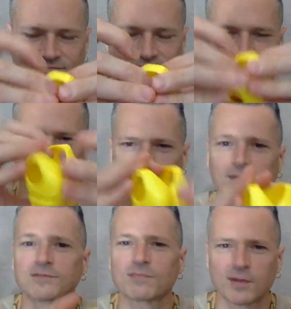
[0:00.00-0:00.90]
you know,
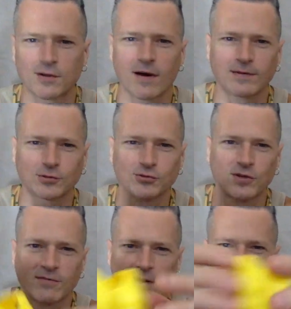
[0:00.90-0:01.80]
it's from the Dollar
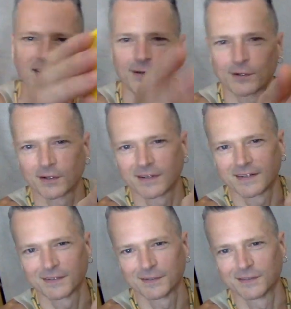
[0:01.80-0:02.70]
Tree, right?
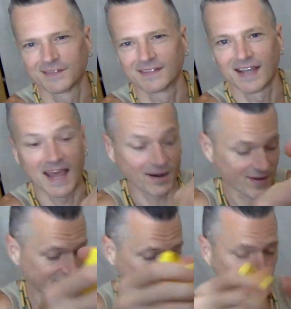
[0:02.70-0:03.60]

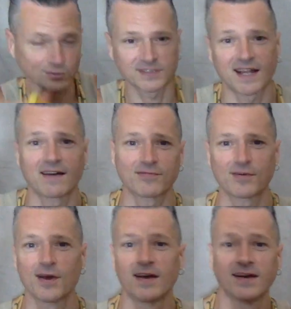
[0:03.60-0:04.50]
Anyway, cool stuff.
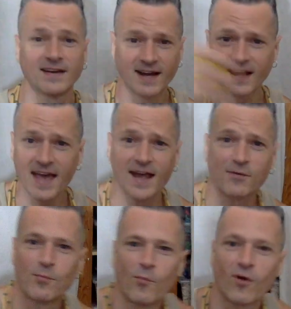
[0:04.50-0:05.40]

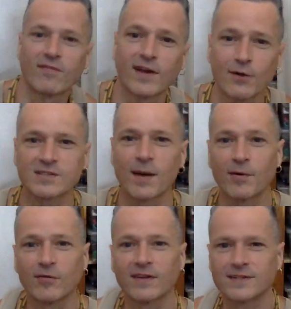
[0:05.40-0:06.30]
Again, more videos
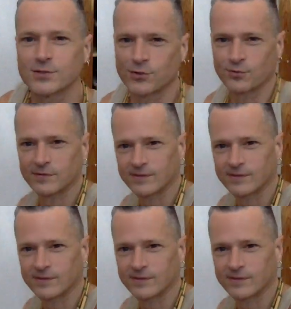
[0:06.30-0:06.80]
coming really soon.